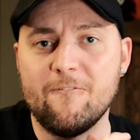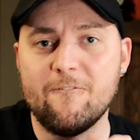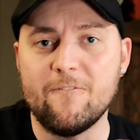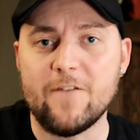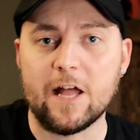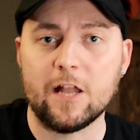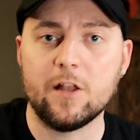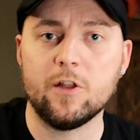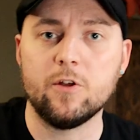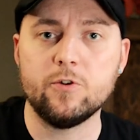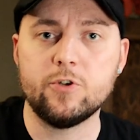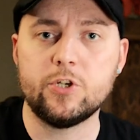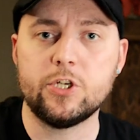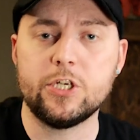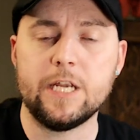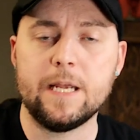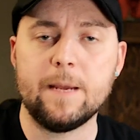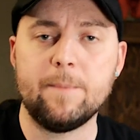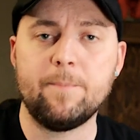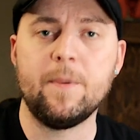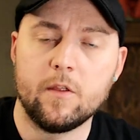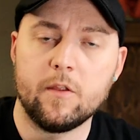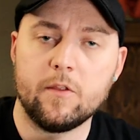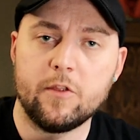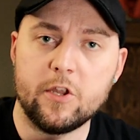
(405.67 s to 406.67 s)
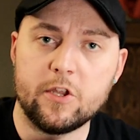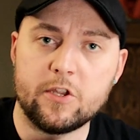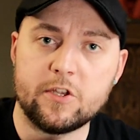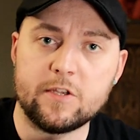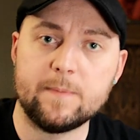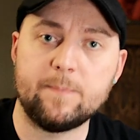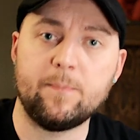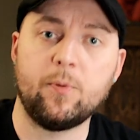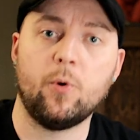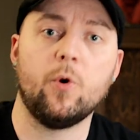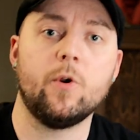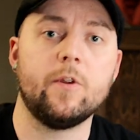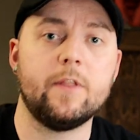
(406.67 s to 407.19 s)
fellowship. The
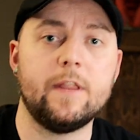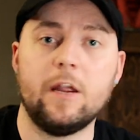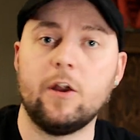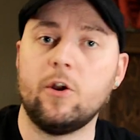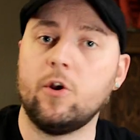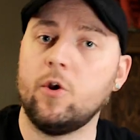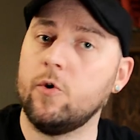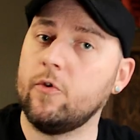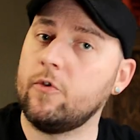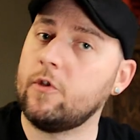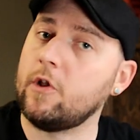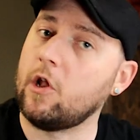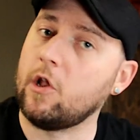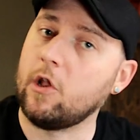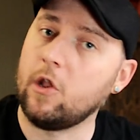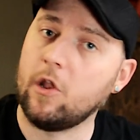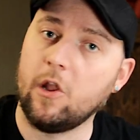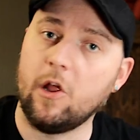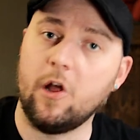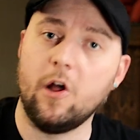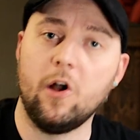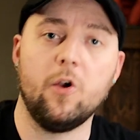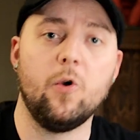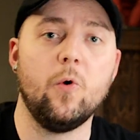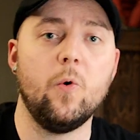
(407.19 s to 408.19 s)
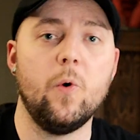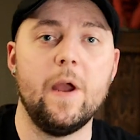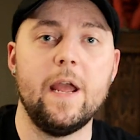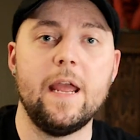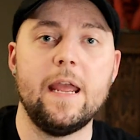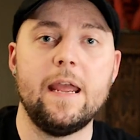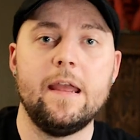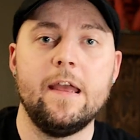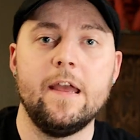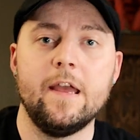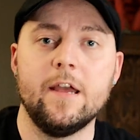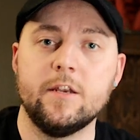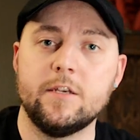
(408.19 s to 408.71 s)
support there goes a long
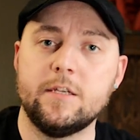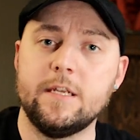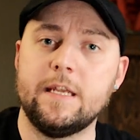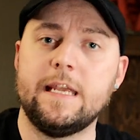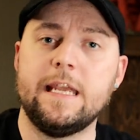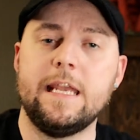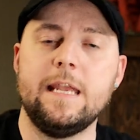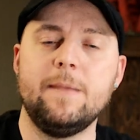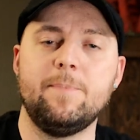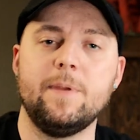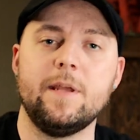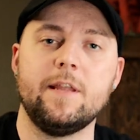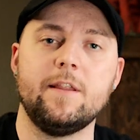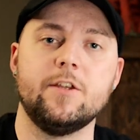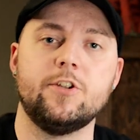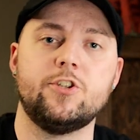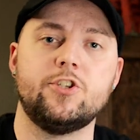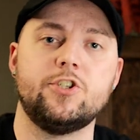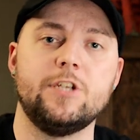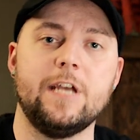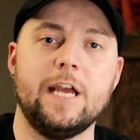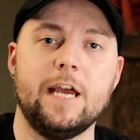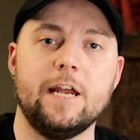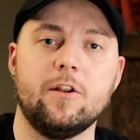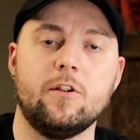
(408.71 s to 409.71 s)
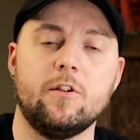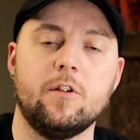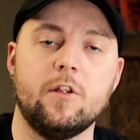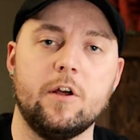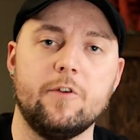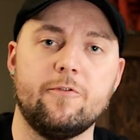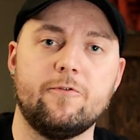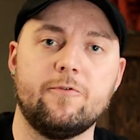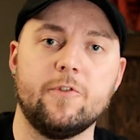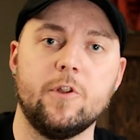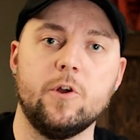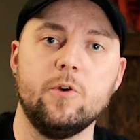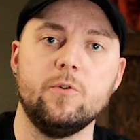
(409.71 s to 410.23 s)
way to keeping this channel
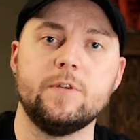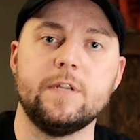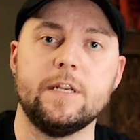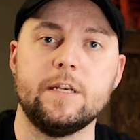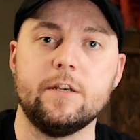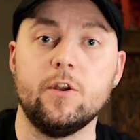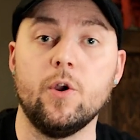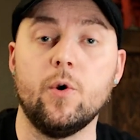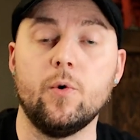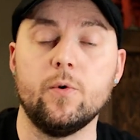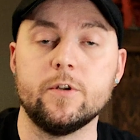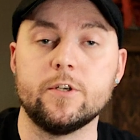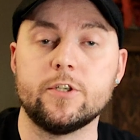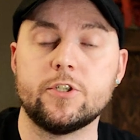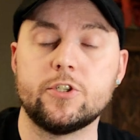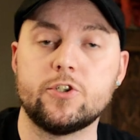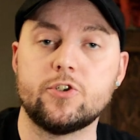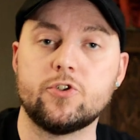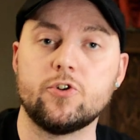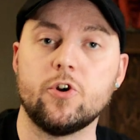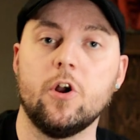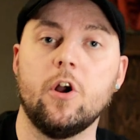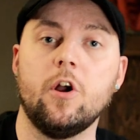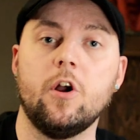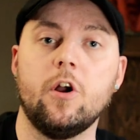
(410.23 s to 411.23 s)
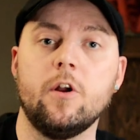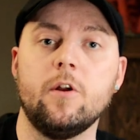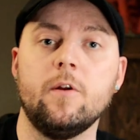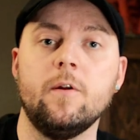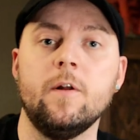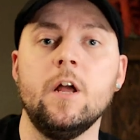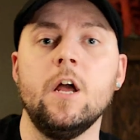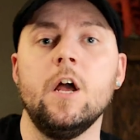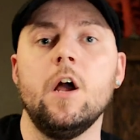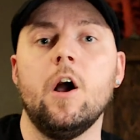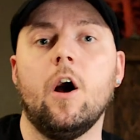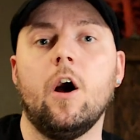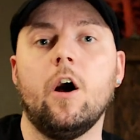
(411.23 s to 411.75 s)
afloat and going strong.
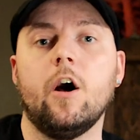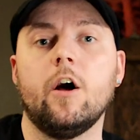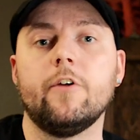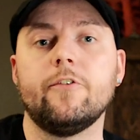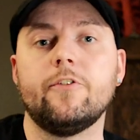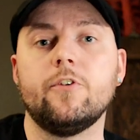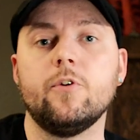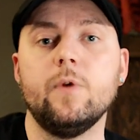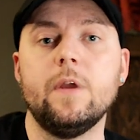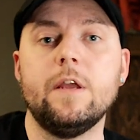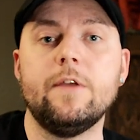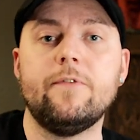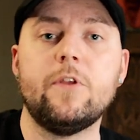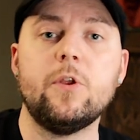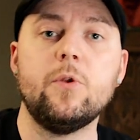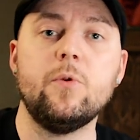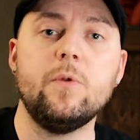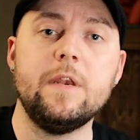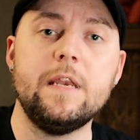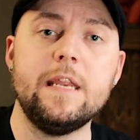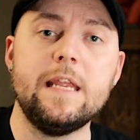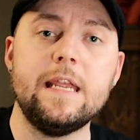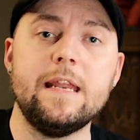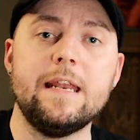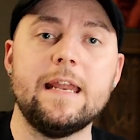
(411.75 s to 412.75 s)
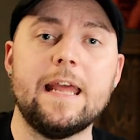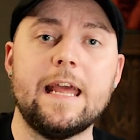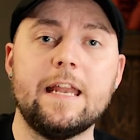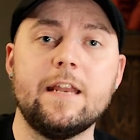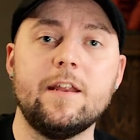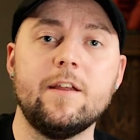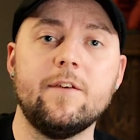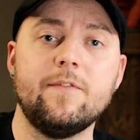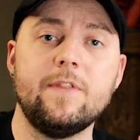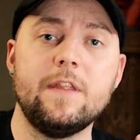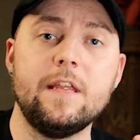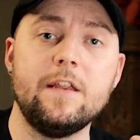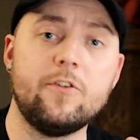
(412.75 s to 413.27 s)
Also, if you need any
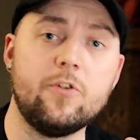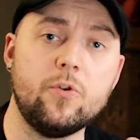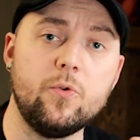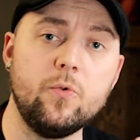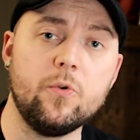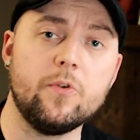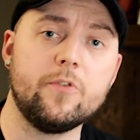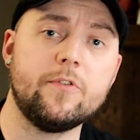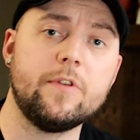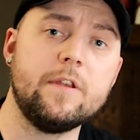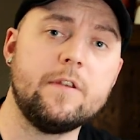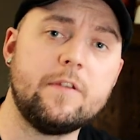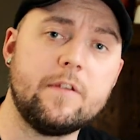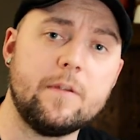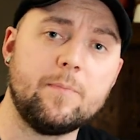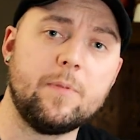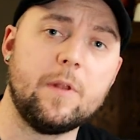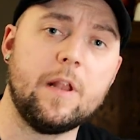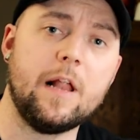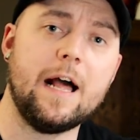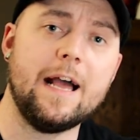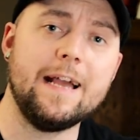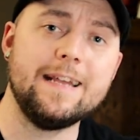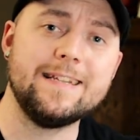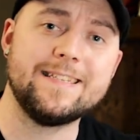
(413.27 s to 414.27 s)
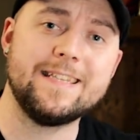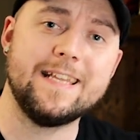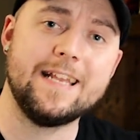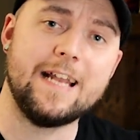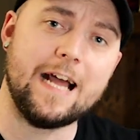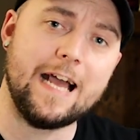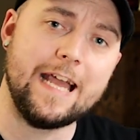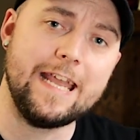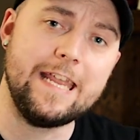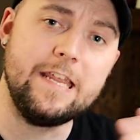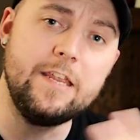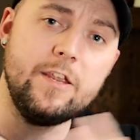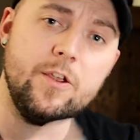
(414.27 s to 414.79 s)
of the tools and supplies that
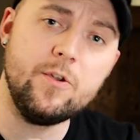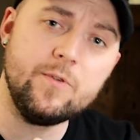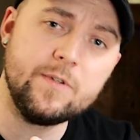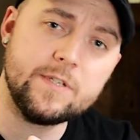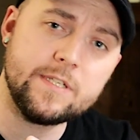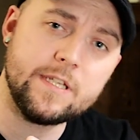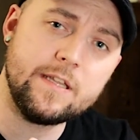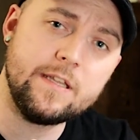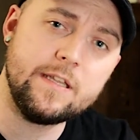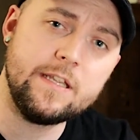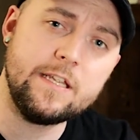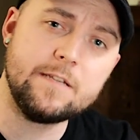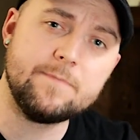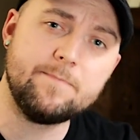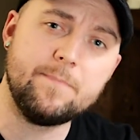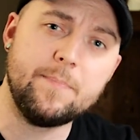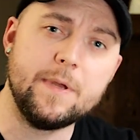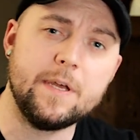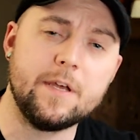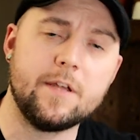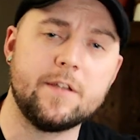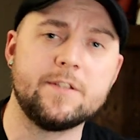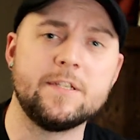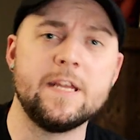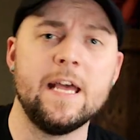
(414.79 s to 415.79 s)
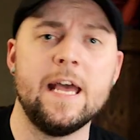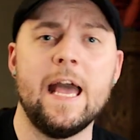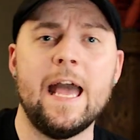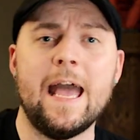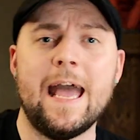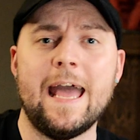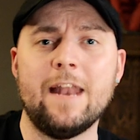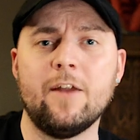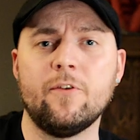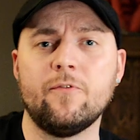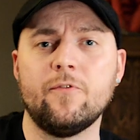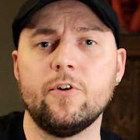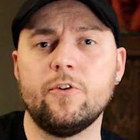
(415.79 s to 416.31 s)
I use in these builds,
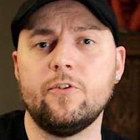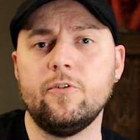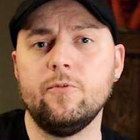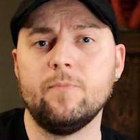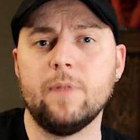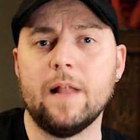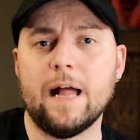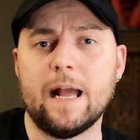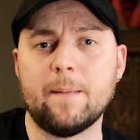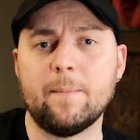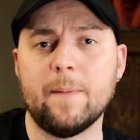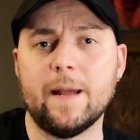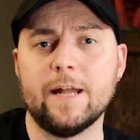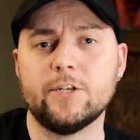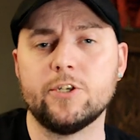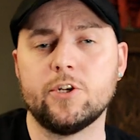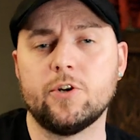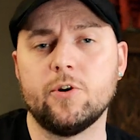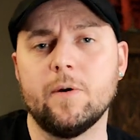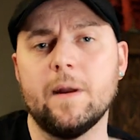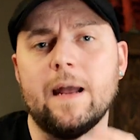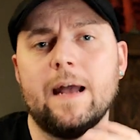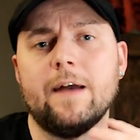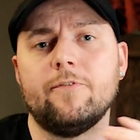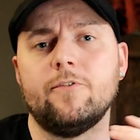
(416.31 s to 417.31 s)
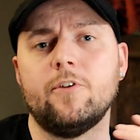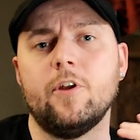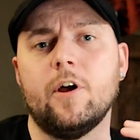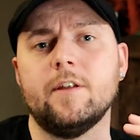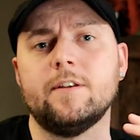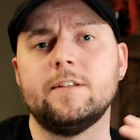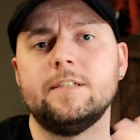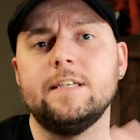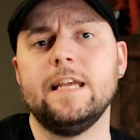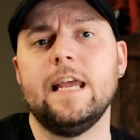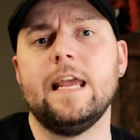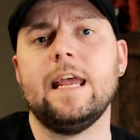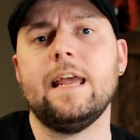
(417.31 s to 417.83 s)
head over to
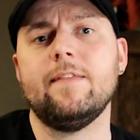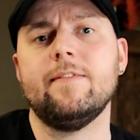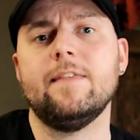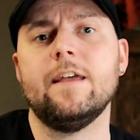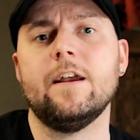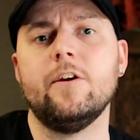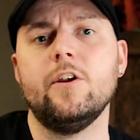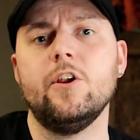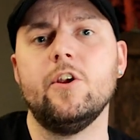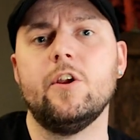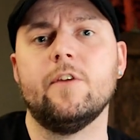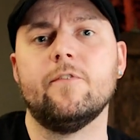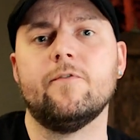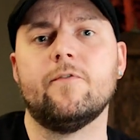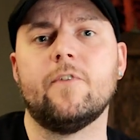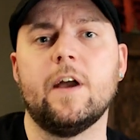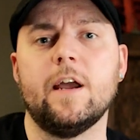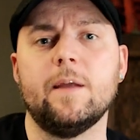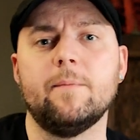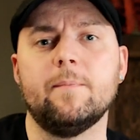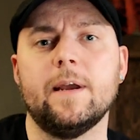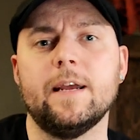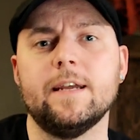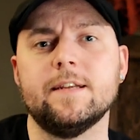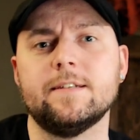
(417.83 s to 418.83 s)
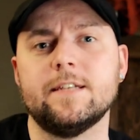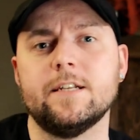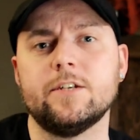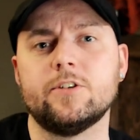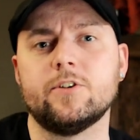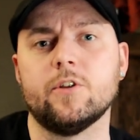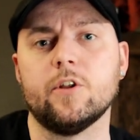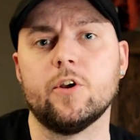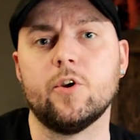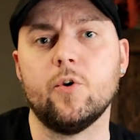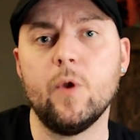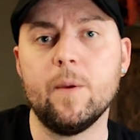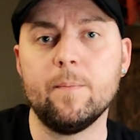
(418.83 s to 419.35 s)
blackmagiccraft.ca. There you can find my
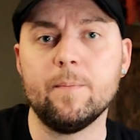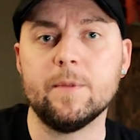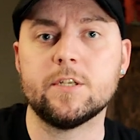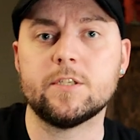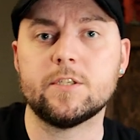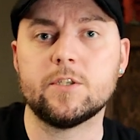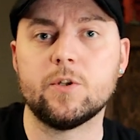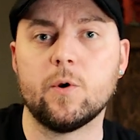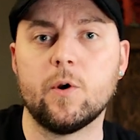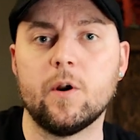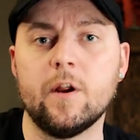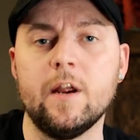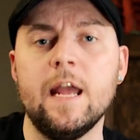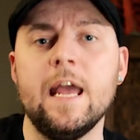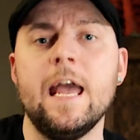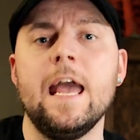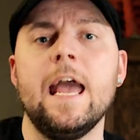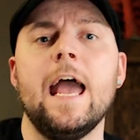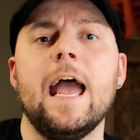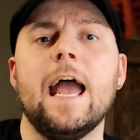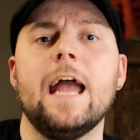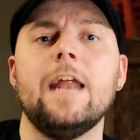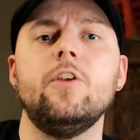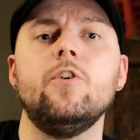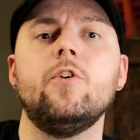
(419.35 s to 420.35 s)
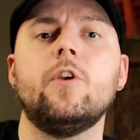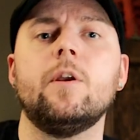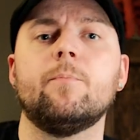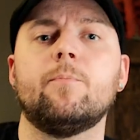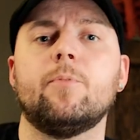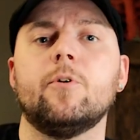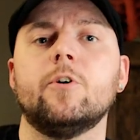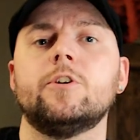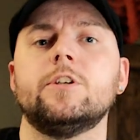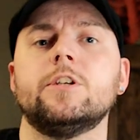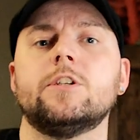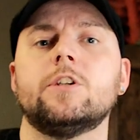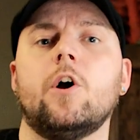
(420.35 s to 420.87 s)
essential equipment store and you can
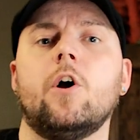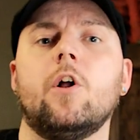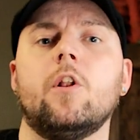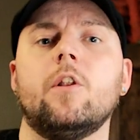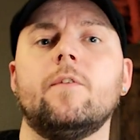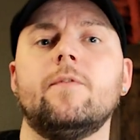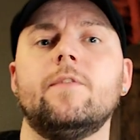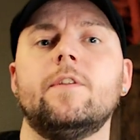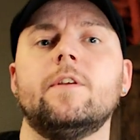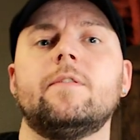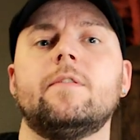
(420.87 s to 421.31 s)
purchase all of the